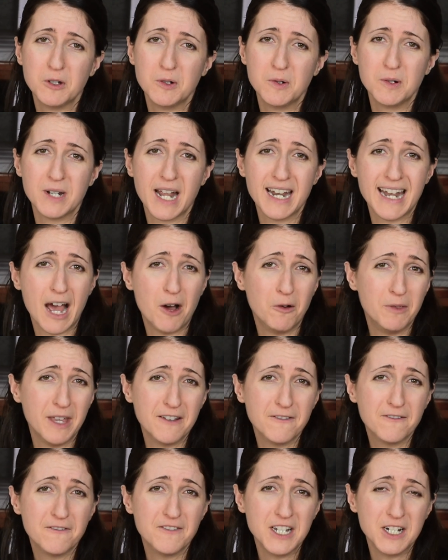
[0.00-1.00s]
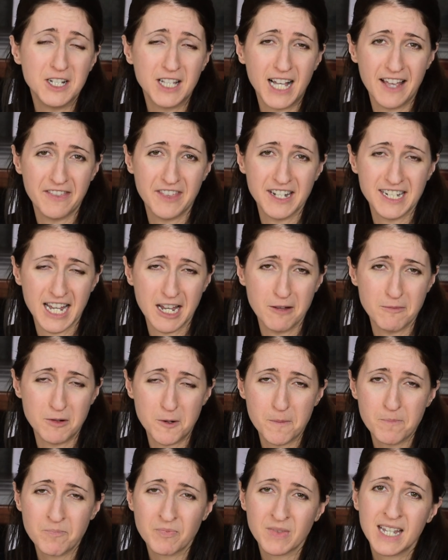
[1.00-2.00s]
food and how they feel at the
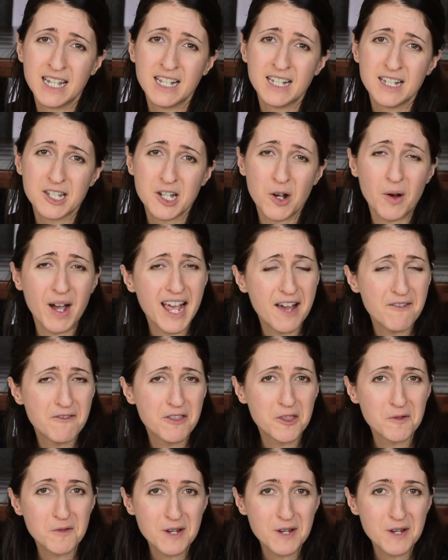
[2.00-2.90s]
table. So I have